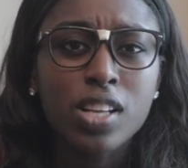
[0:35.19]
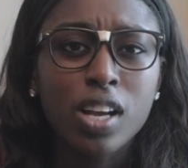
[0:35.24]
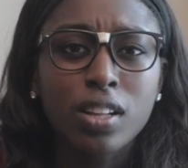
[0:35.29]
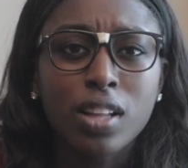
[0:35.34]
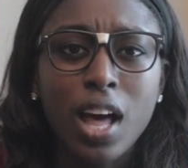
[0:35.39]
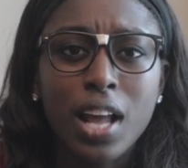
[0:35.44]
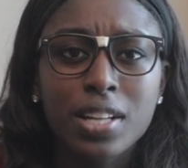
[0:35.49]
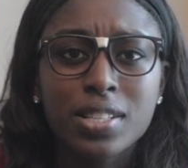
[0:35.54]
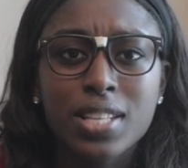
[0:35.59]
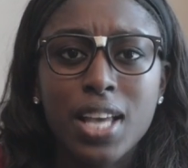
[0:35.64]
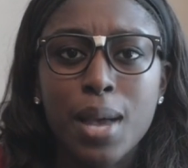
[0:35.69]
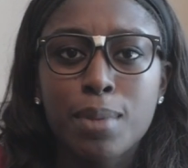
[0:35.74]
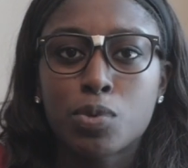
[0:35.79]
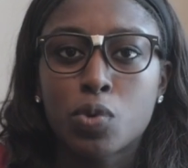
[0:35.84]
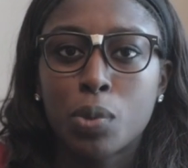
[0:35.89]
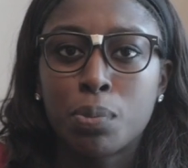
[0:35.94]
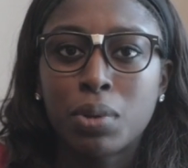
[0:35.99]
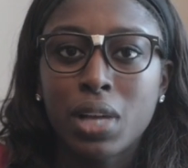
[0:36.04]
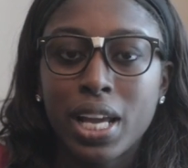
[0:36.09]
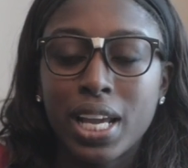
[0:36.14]
A lot of times
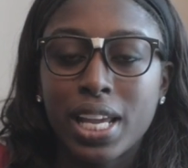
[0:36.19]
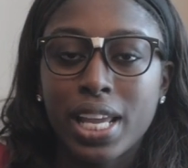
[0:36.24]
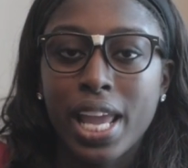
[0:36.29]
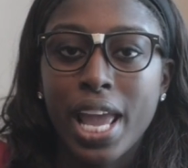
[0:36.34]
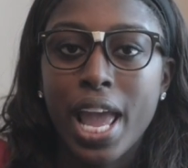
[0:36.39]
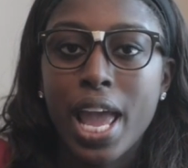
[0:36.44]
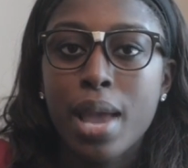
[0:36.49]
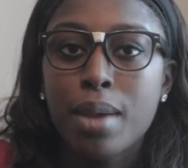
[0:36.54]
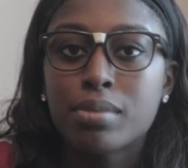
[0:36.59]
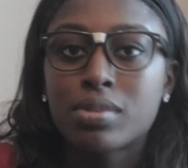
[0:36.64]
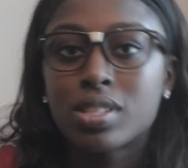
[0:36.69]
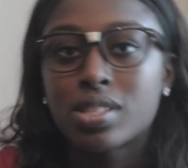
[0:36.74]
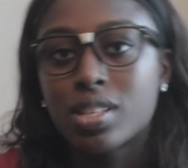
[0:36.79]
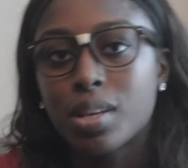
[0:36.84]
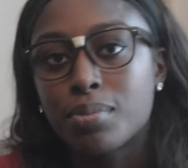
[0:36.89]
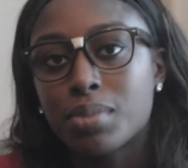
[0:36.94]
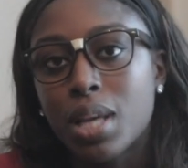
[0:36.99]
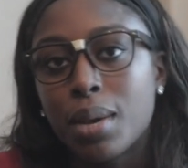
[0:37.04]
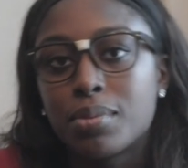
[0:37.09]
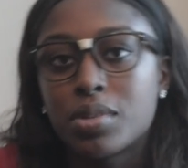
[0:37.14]
we'd play in games, and
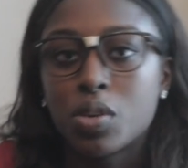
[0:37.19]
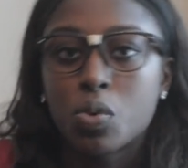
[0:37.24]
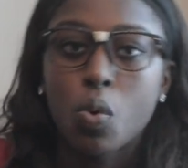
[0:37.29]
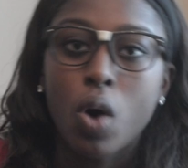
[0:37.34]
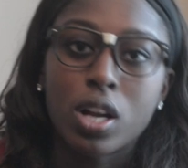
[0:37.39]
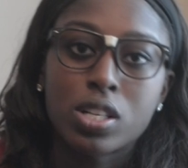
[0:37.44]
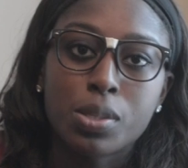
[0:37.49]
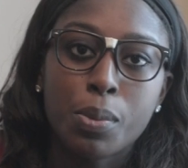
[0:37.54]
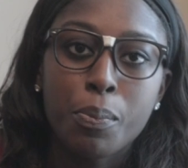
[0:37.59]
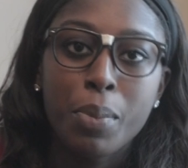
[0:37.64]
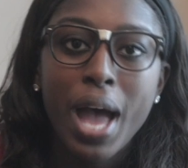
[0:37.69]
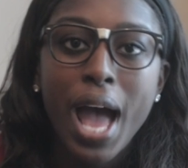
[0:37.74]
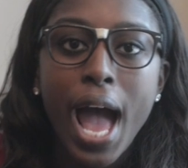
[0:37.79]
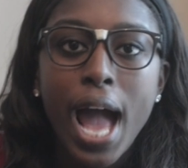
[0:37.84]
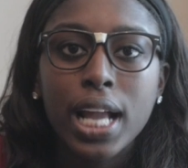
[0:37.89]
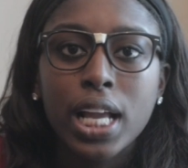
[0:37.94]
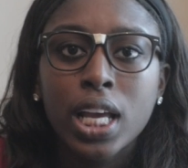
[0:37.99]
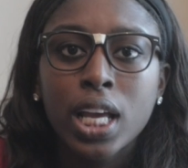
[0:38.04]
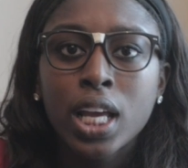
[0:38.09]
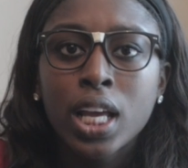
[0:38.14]
sometimes you'd watch them
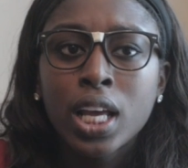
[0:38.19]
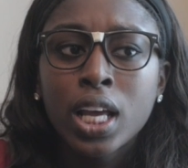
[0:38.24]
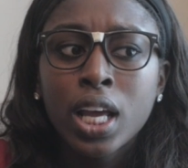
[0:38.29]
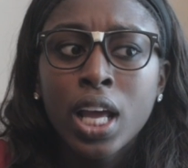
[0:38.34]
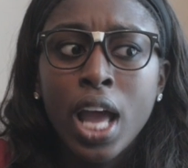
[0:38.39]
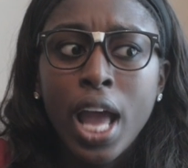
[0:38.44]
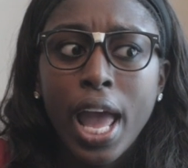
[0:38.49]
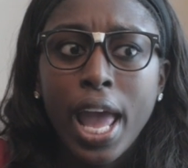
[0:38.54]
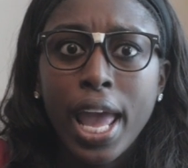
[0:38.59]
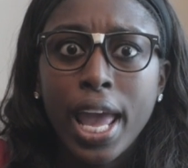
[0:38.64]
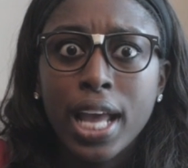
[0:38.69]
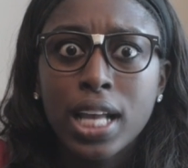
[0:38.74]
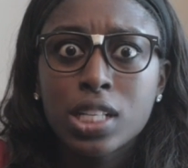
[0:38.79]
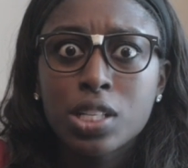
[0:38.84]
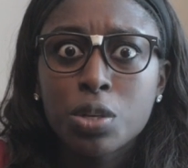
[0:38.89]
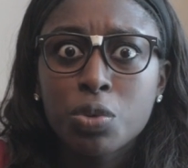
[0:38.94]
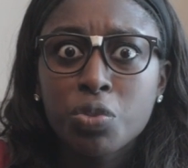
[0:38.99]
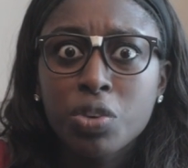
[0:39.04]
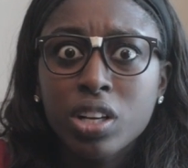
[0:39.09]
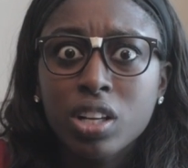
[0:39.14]
back, and
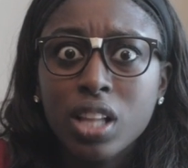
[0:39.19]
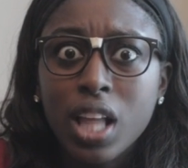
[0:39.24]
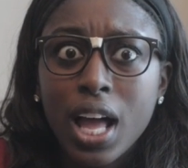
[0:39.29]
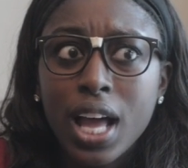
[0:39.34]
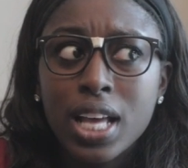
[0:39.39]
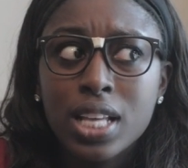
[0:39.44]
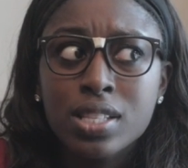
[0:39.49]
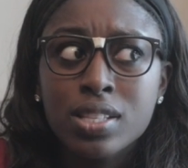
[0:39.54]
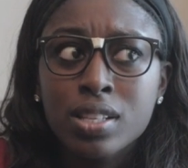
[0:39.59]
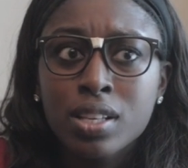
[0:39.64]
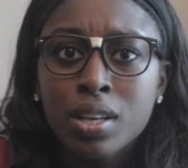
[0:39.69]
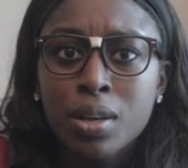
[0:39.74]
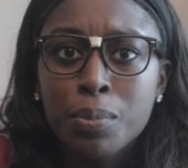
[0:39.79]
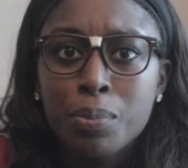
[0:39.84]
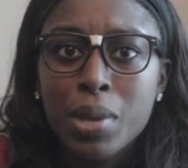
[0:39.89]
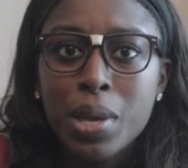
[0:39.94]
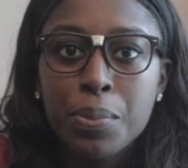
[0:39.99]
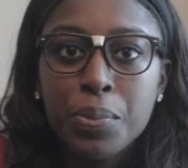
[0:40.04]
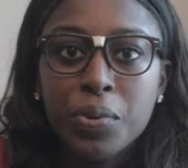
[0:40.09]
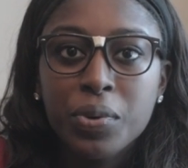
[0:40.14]
you'd realize
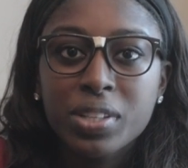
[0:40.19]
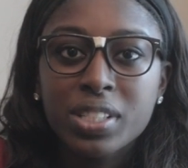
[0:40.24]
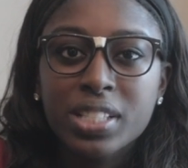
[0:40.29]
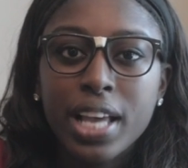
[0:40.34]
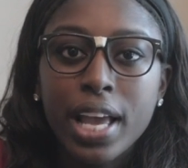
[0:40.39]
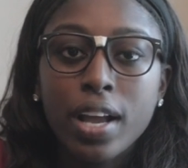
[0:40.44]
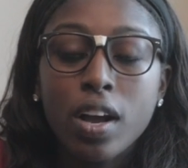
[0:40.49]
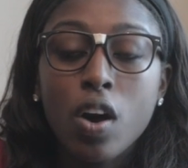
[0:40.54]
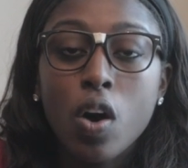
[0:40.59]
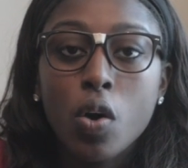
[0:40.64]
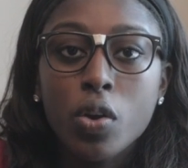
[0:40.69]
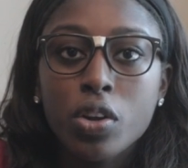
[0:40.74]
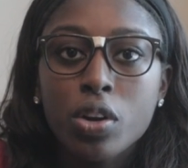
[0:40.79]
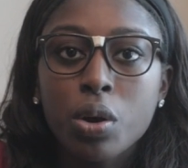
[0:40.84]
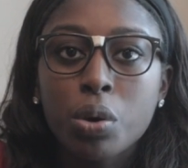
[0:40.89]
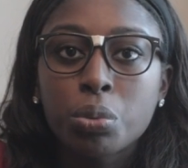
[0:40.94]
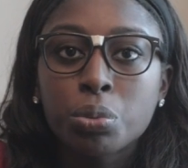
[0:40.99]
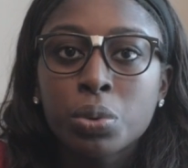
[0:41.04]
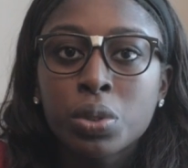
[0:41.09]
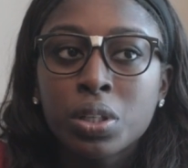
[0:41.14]
people were saying, oh, you
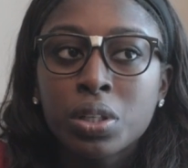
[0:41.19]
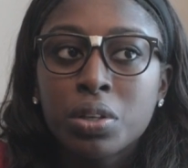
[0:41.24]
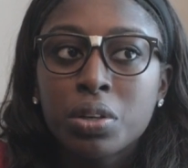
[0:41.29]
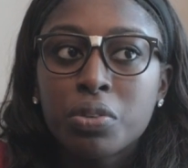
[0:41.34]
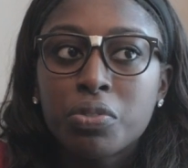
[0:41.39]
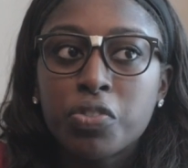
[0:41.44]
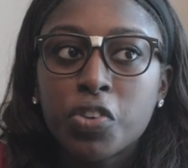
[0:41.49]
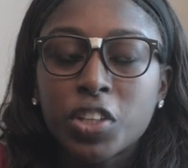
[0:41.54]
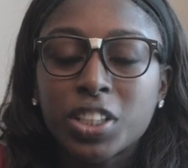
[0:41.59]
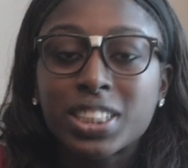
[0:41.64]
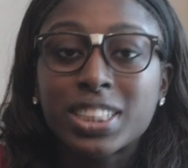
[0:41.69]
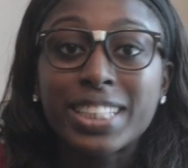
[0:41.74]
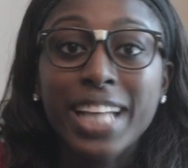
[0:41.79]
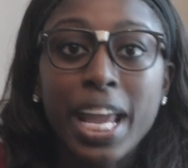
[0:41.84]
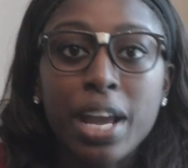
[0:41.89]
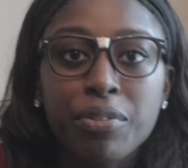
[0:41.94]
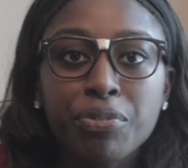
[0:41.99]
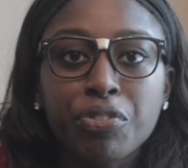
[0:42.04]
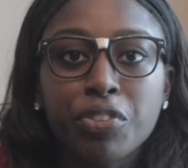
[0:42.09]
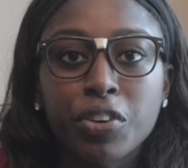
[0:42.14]
know, for
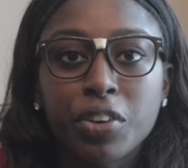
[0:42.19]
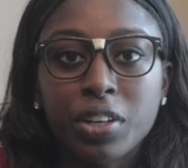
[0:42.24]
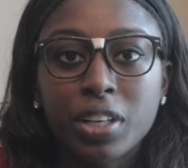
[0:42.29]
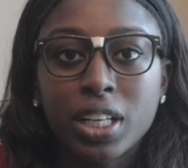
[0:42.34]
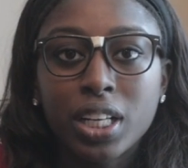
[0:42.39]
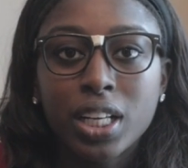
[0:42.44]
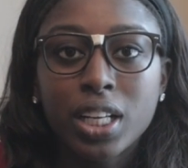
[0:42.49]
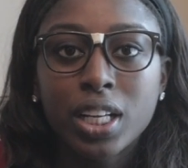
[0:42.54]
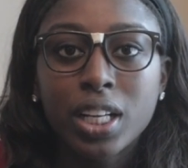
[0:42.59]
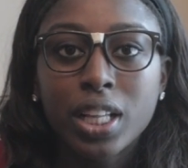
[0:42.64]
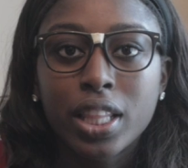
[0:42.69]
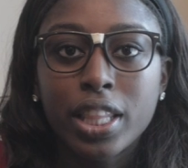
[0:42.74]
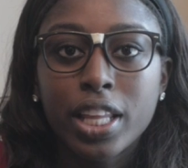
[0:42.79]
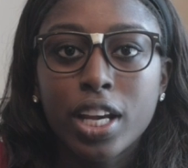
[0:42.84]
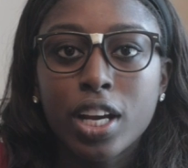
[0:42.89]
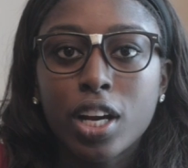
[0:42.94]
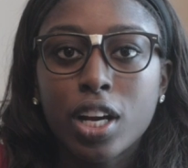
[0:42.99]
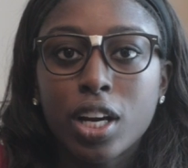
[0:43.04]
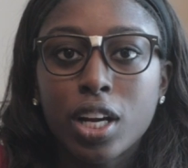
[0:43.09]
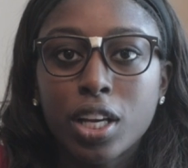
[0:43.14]
Stanford,
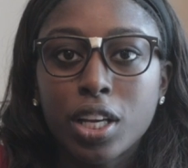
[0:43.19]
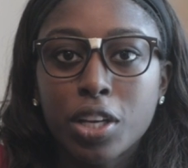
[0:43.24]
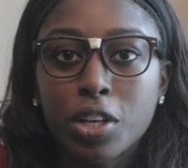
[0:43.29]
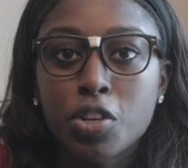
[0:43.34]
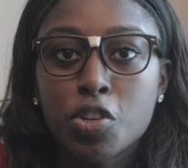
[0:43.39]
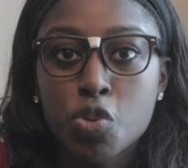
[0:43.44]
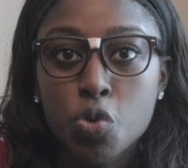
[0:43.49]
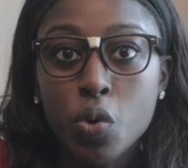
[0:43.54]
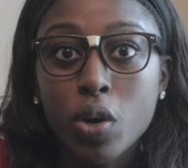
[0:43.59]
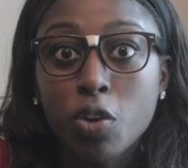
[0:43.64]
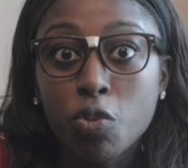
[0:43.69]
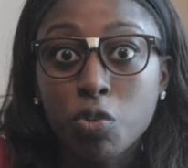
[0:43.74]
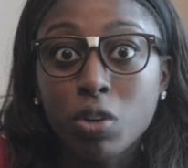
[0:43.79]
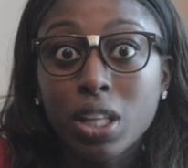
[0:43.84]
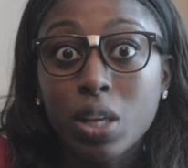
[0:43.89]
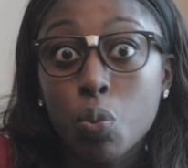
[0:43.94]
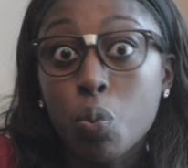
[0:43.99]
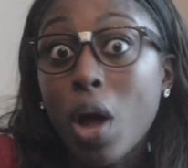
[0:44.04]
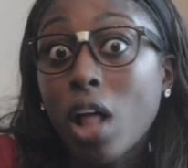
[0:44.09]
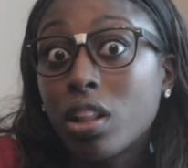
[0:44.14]
they're doing
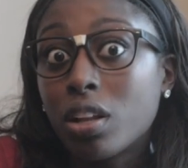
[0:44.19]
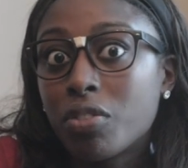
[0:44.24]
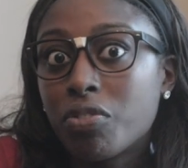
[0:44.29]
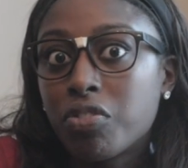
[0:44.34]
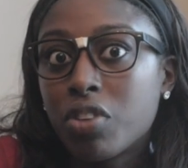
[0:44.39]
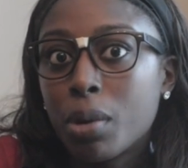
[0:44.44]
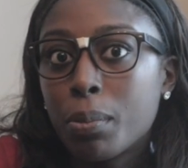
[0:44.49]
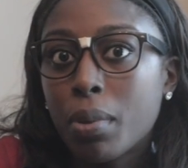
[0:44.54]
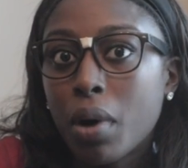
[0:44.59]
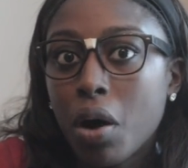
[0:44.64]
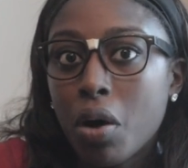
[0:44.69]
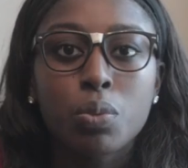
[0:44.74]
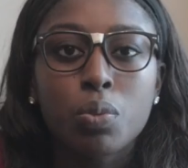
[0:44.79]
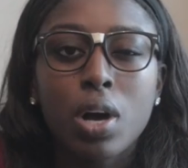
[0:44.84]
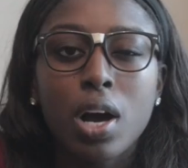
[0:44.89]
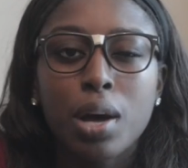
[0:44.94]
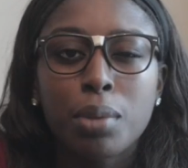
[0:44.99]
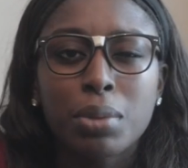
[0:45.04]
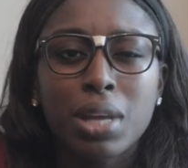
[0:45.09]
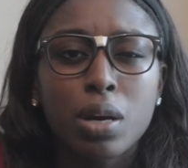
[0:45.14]
really well in football.
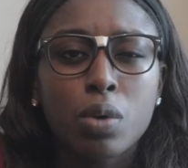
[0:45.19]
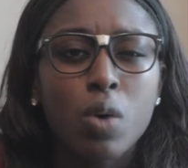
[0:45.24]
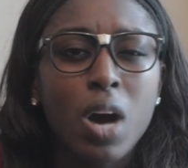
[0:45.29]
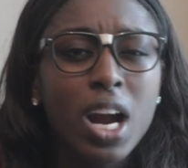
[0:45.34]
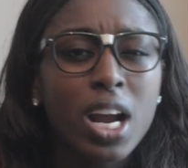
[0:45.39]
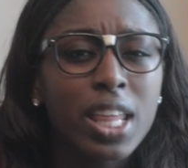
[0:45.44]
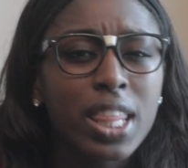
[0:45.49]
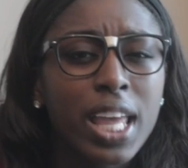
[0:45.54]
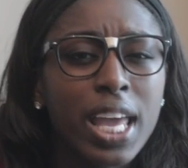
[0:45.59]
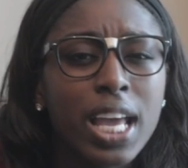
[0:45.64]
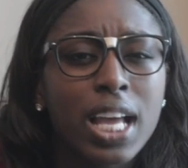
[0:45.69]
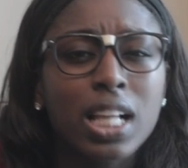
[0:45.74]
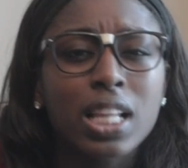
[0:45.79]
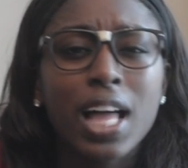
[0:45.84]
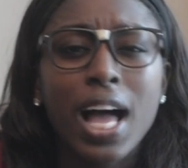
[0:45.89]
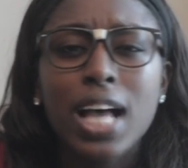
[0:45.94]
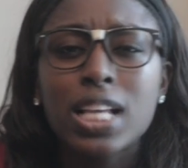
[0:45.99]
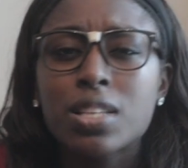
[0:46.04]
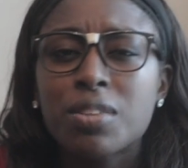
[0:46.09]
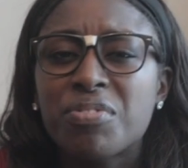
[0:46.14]
Well, I'm like, why are they
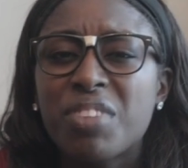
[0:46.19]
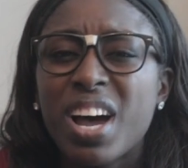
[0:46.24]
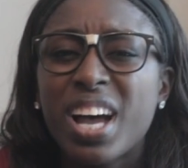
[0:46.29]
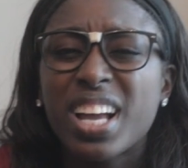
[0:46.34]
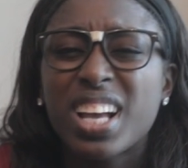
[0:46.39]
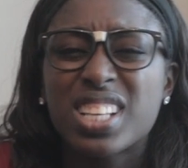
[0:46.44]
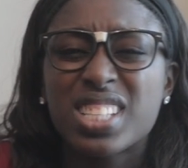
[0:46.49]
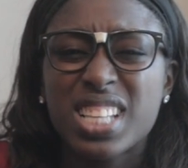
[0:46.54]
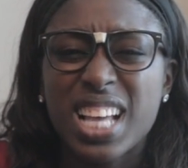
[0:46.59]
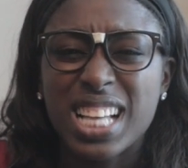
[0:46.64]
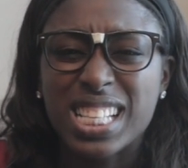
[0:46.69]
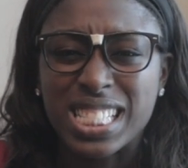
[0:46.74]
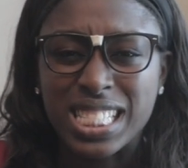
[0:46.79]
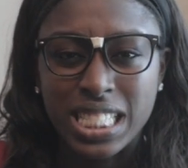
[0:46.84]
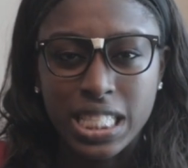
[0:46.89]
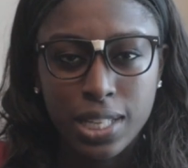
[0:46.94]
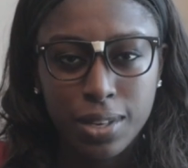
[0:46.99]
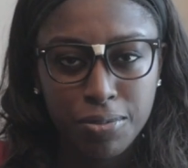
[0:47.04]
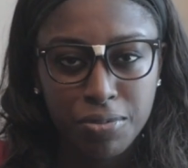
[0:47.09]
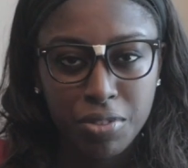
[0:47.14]
classifying us as
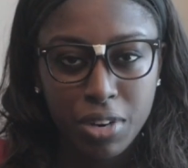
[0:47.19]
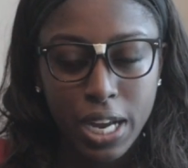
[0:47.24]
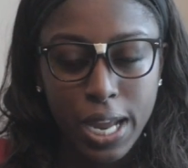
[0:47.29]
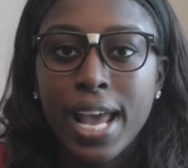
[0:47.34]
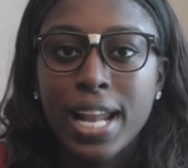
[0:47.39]
different?